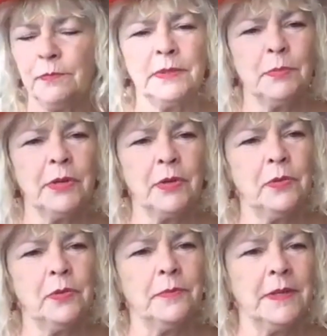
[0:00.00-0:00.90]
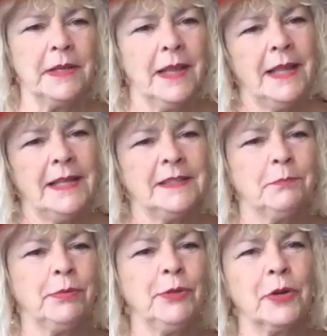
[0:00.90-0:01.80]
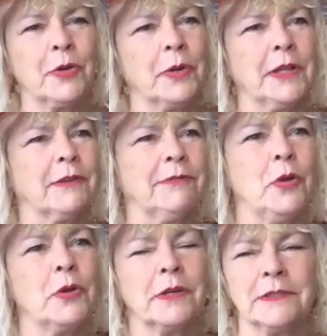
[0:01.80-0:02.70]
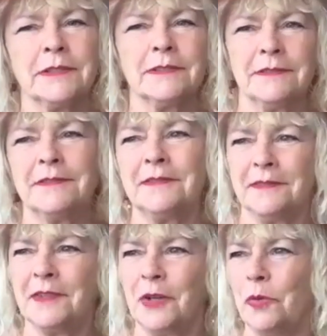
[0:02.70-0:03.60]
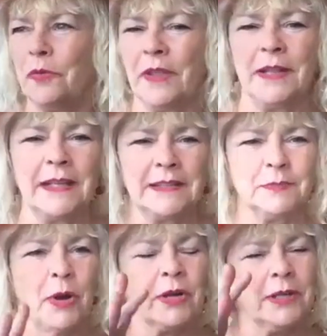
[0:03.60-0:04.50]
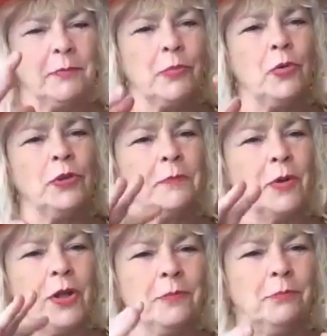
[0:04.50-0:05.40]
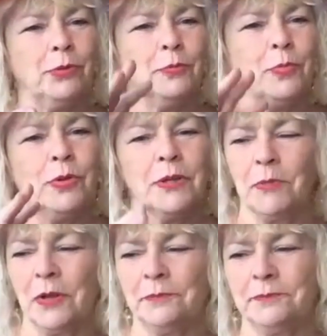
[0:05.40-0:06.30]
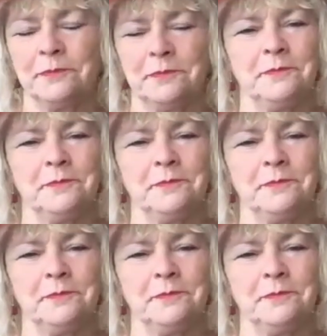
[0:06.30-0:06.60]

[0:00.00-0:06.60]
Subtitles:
It's pretty cool. His blue acrylic floor is the cool thing, like a sparkly blue bowling ball.